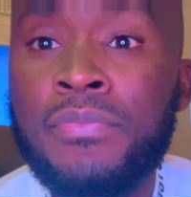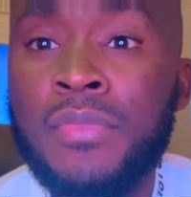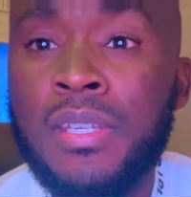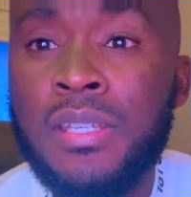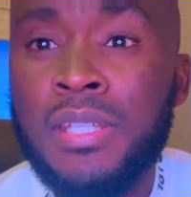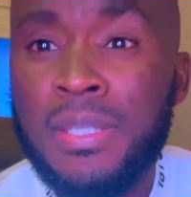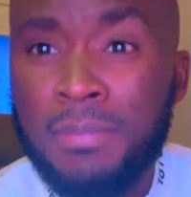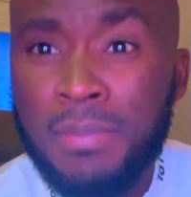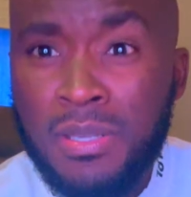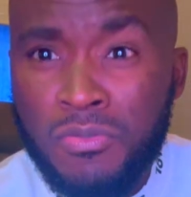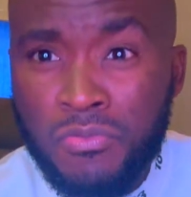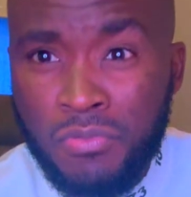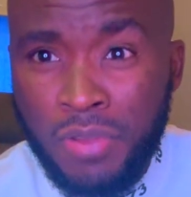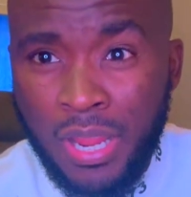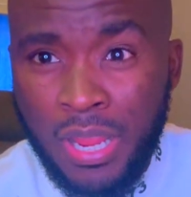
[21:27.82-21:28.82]
It's been
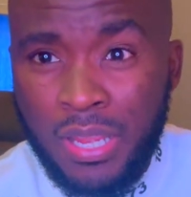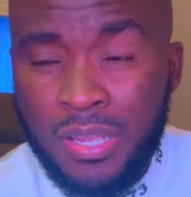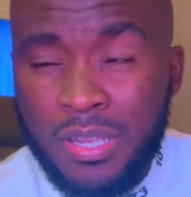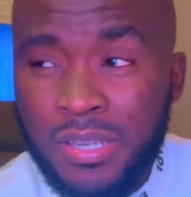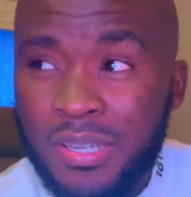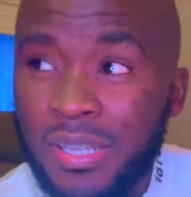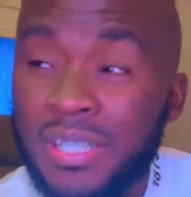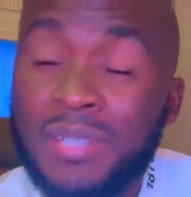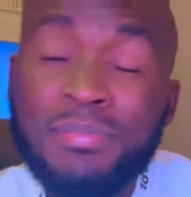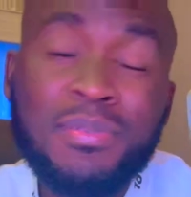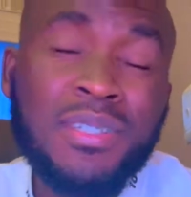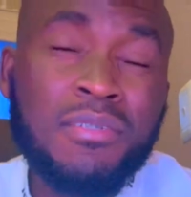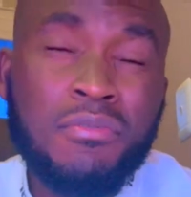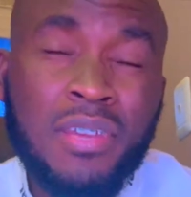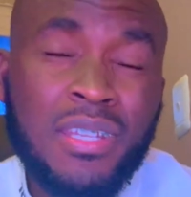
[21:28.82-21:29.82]
great. It's
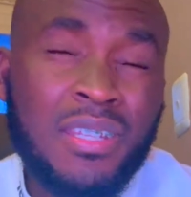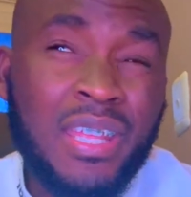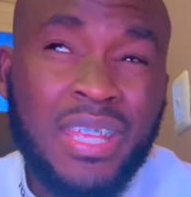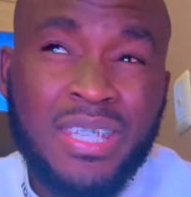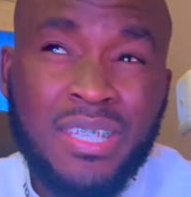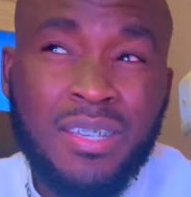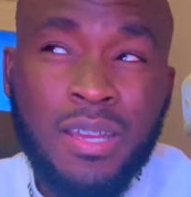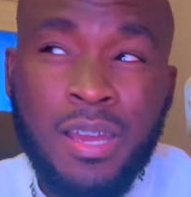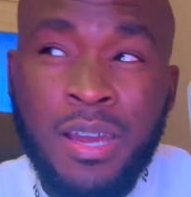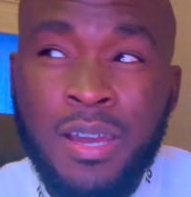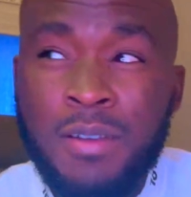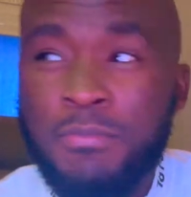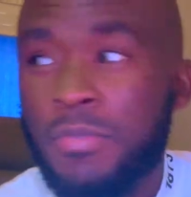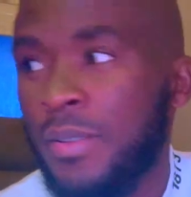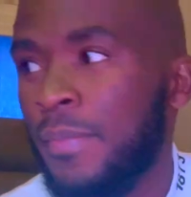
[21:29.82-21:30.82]
been great catching
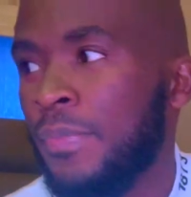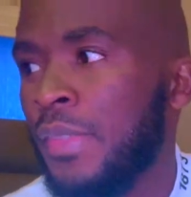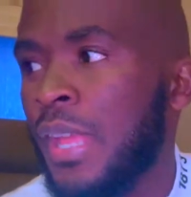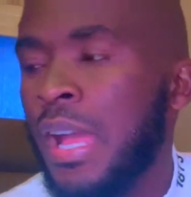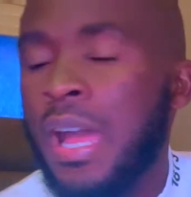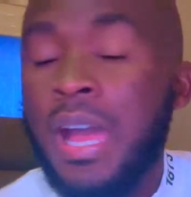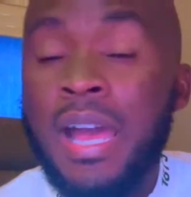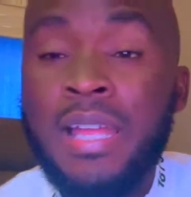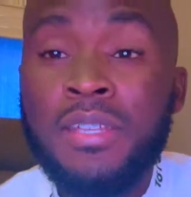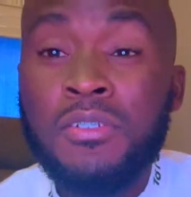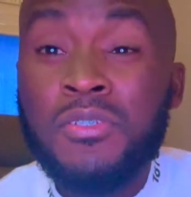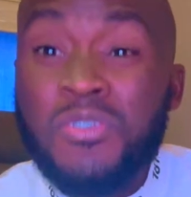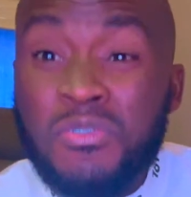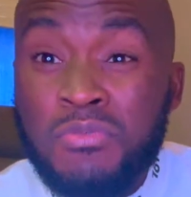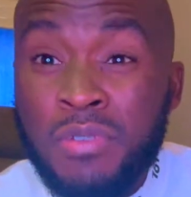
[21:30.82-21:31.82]
up. I
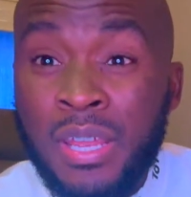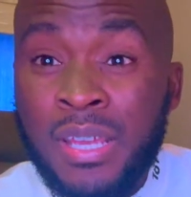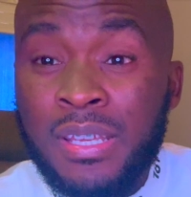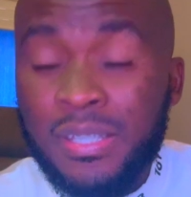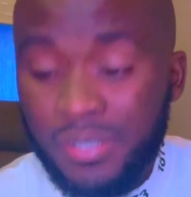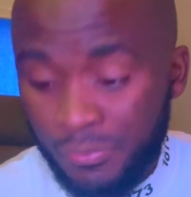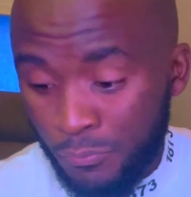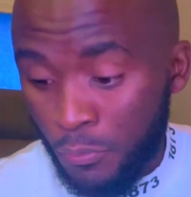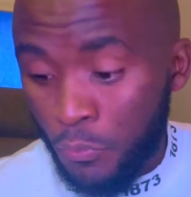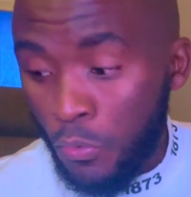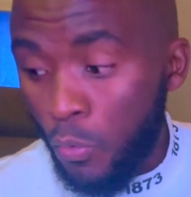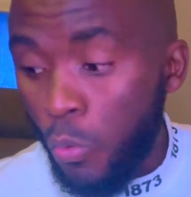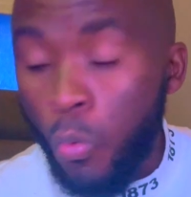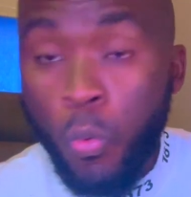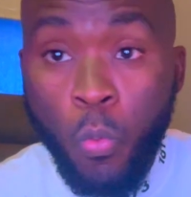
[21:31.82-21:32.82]
need to rest for the
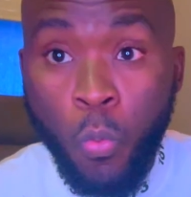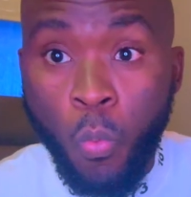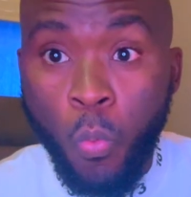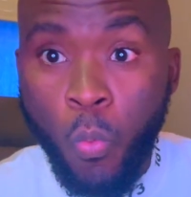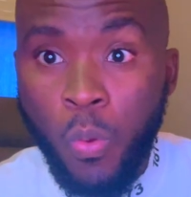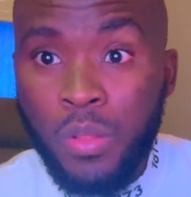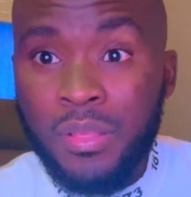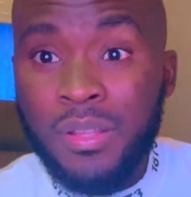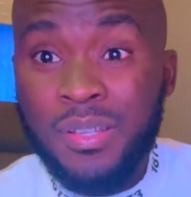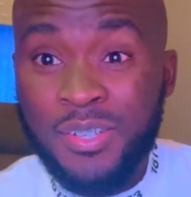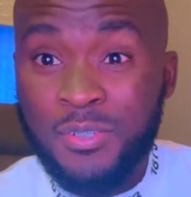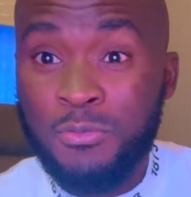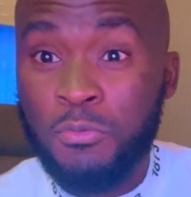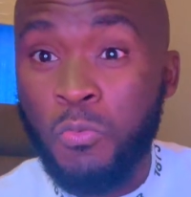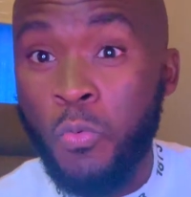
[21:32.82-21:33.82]
call.
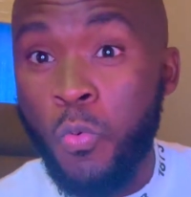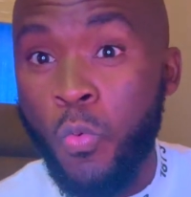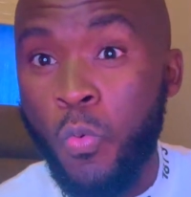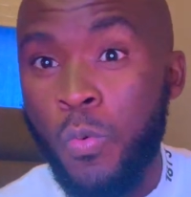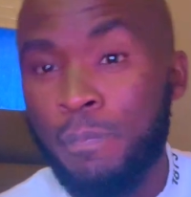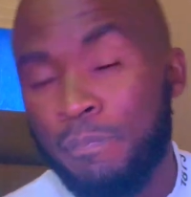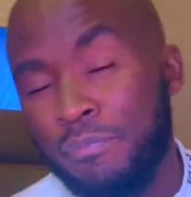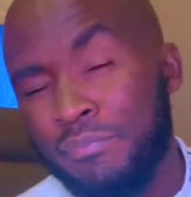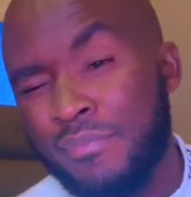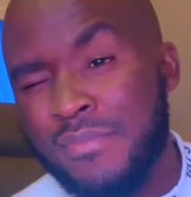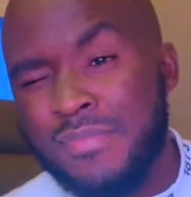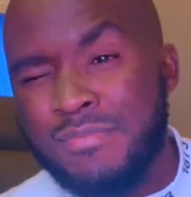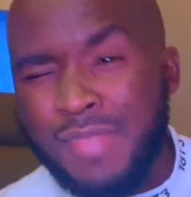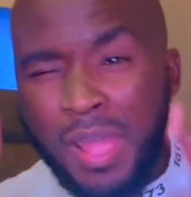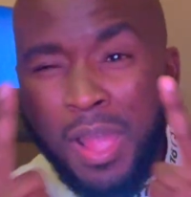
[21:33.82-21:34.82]
So
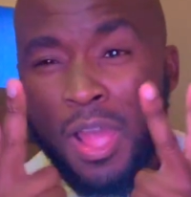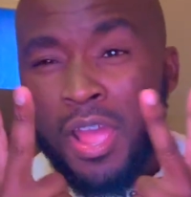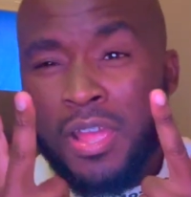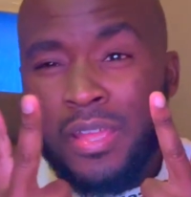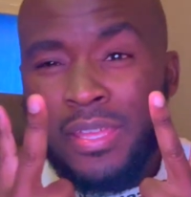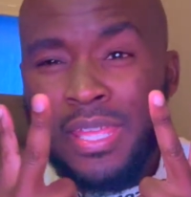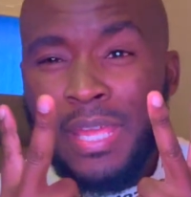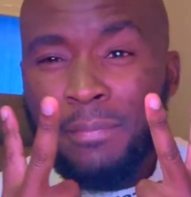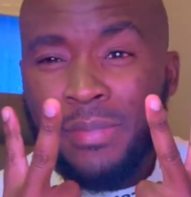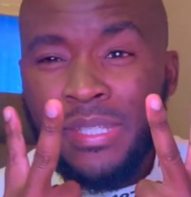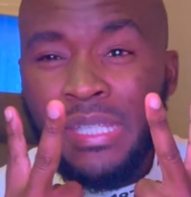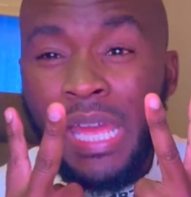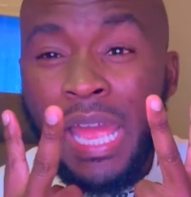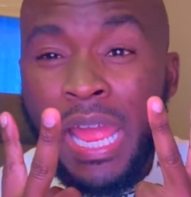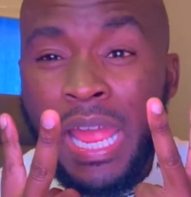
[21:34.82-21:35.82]
keep
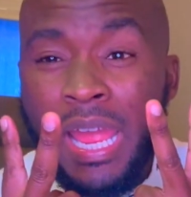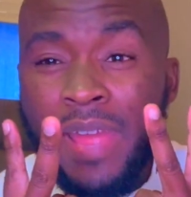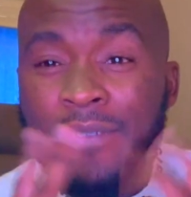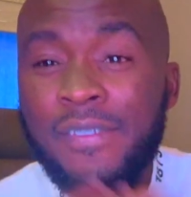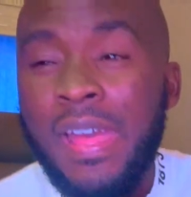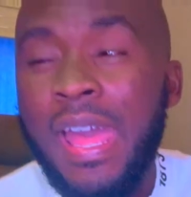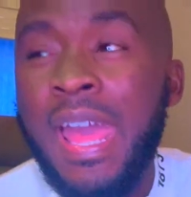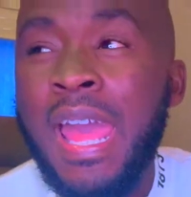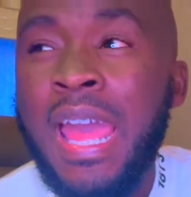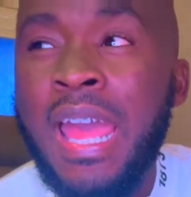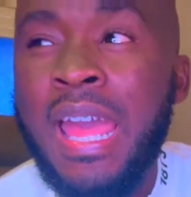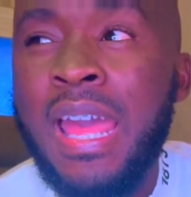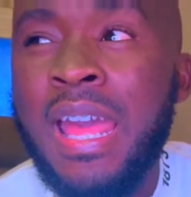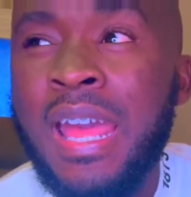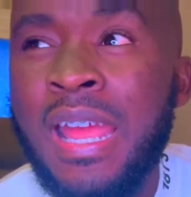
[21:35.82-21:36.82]
safe
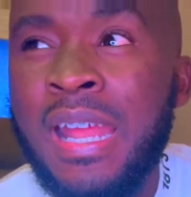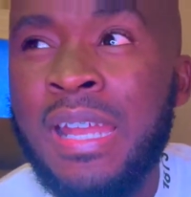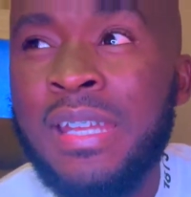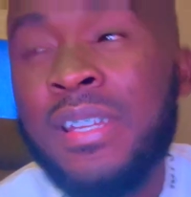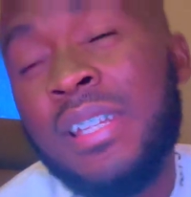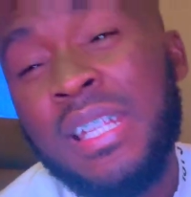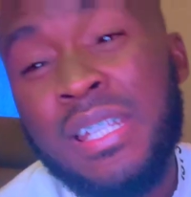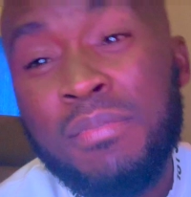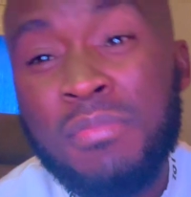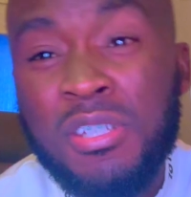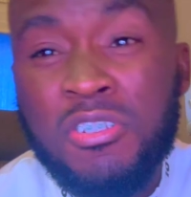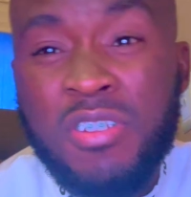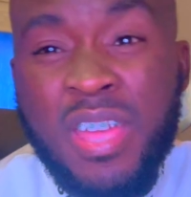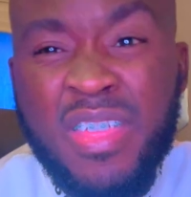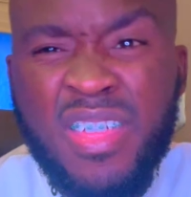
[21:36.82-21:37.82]
and let's meet
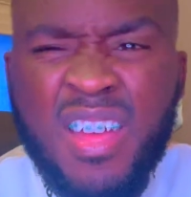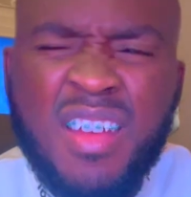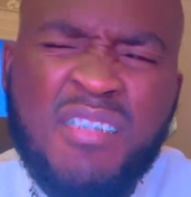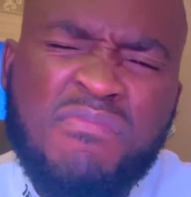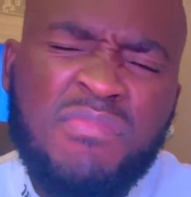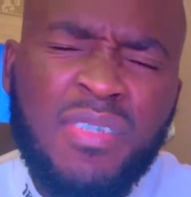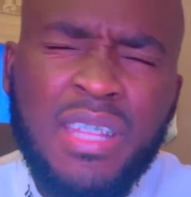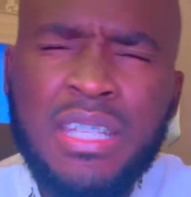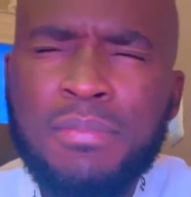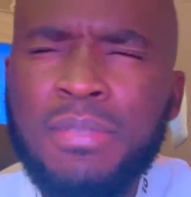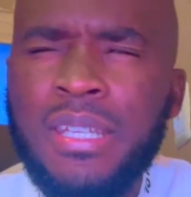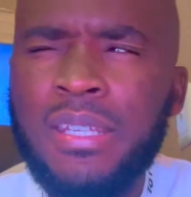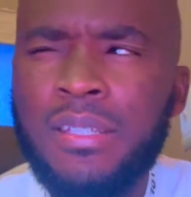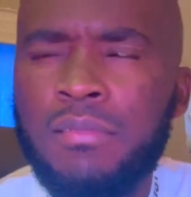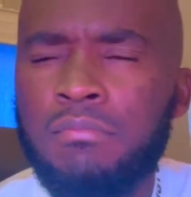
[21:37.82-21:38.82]
together. Let's meet
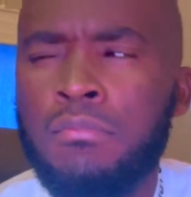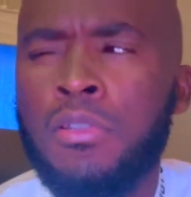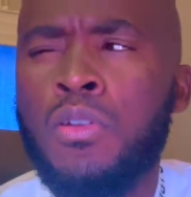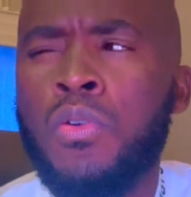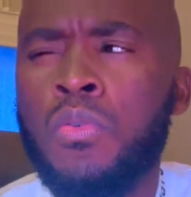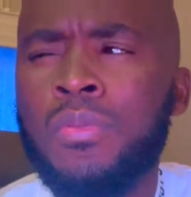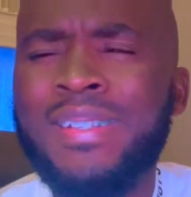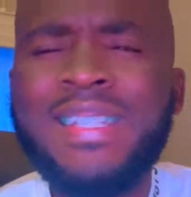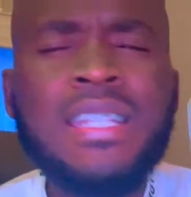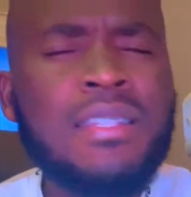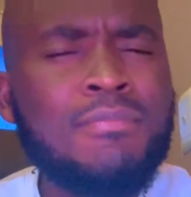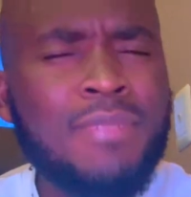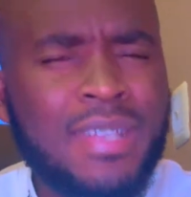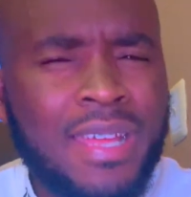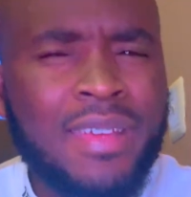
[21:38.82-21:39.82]

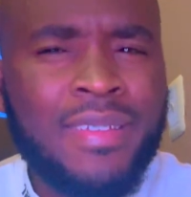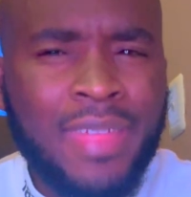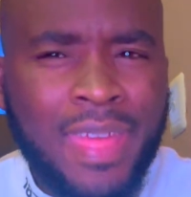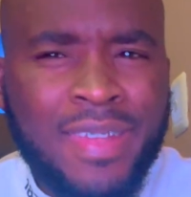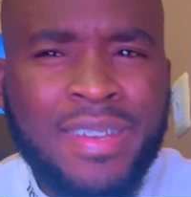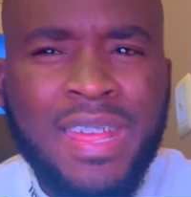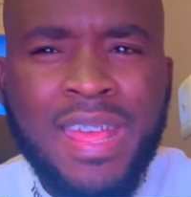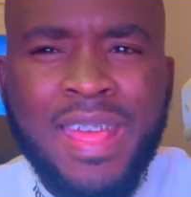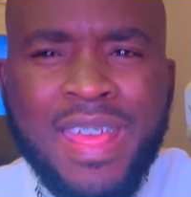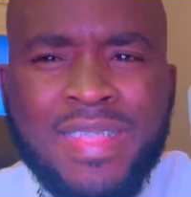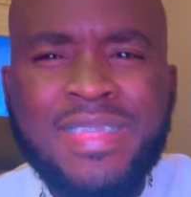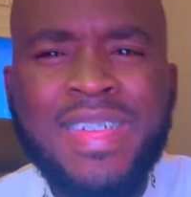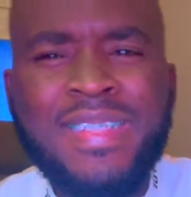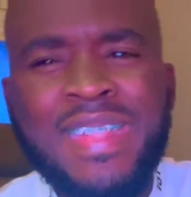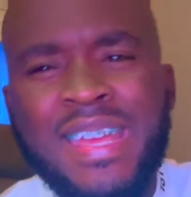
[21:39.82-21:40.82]
again in
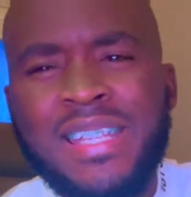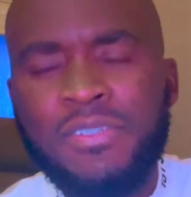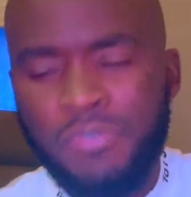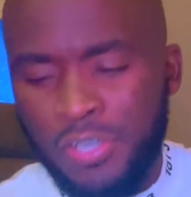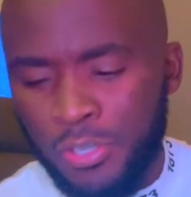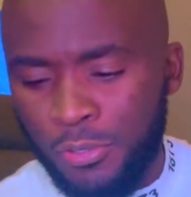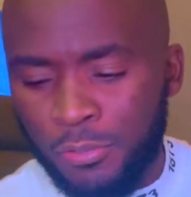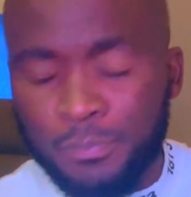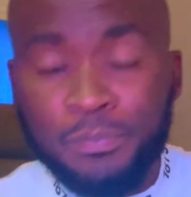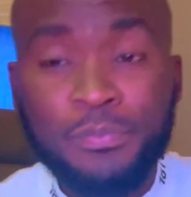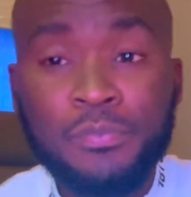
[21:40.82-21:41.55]
the next video.